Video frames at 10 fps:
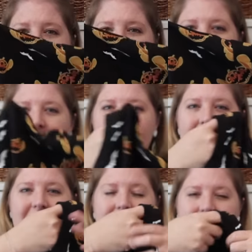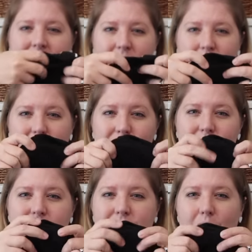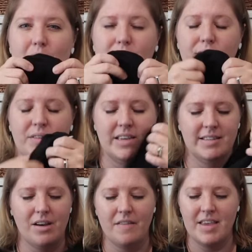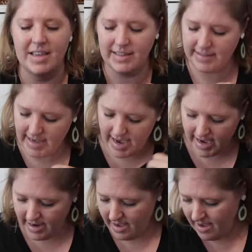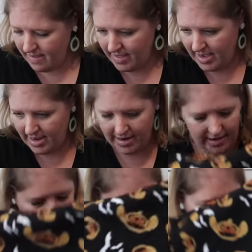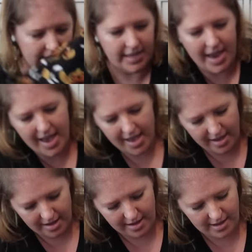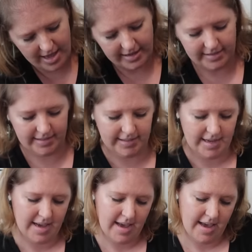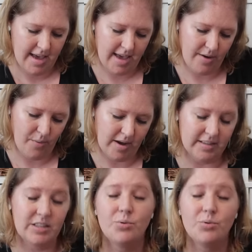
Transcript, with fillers: but it does have the little soft fleece on the inside. And then, is there a tag? Yes. It was